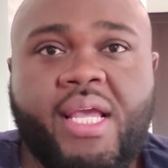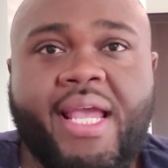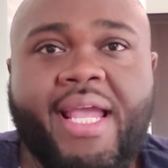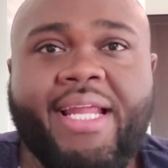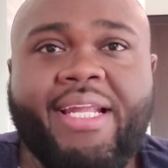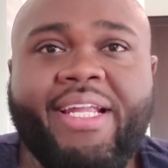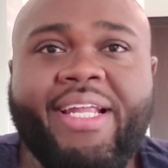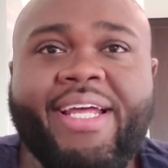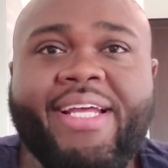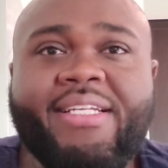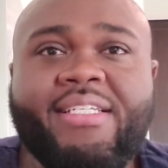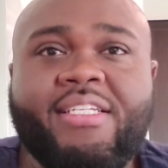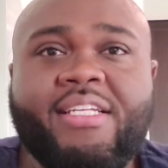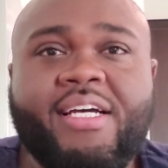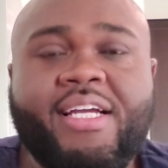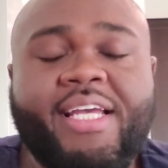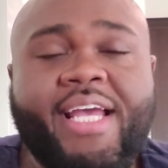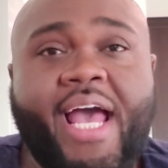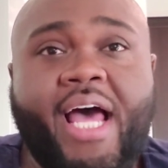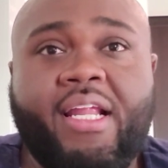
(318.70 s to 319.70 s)
at least
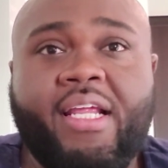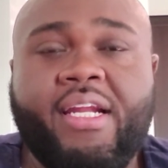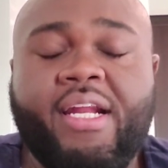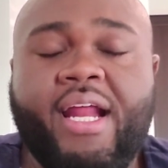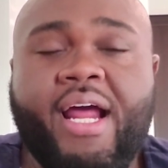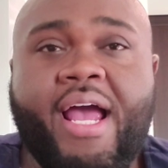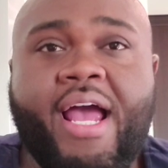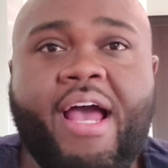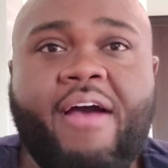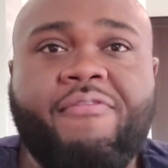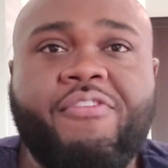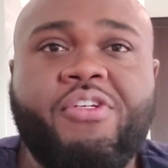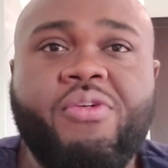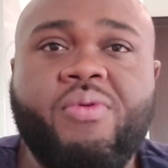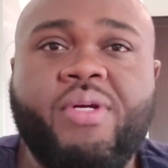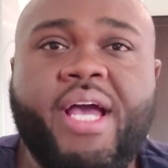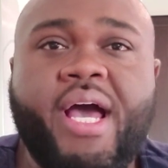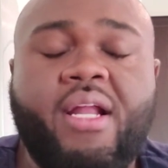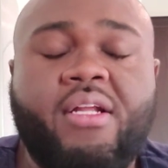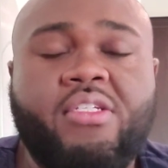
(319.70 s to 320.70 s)
1.5 gallons,
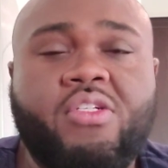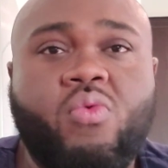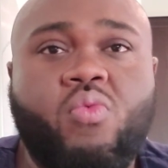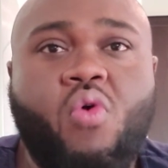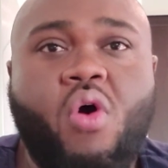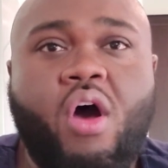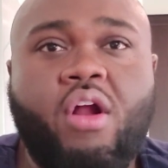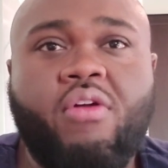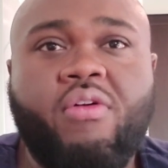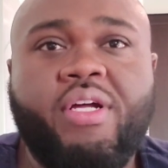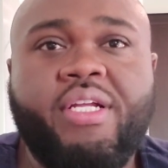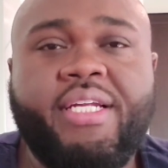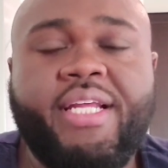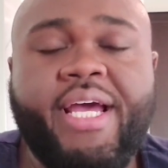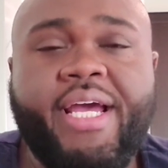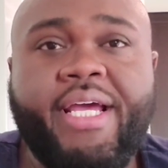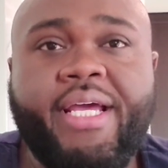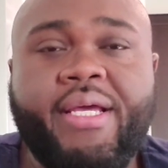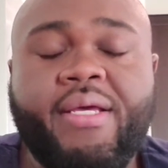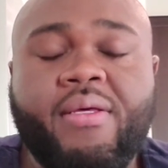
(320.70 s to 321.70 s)
2 gallons of water a
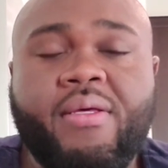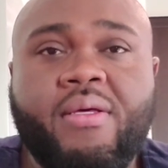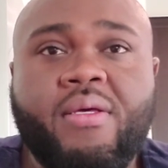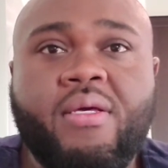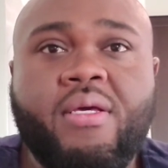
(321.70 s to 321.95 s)
day.